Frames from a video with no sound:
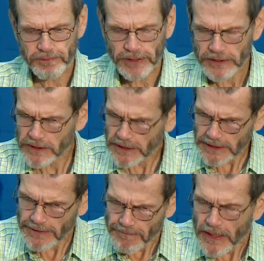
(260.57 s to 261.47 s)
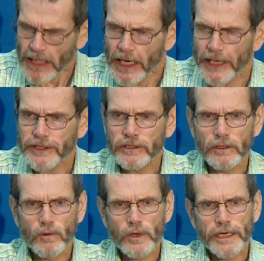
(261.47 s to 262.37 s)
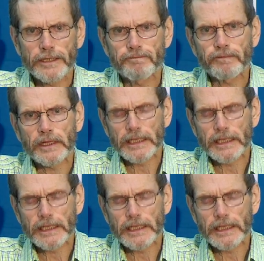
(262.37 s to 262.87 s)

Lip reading: but I didn't know what.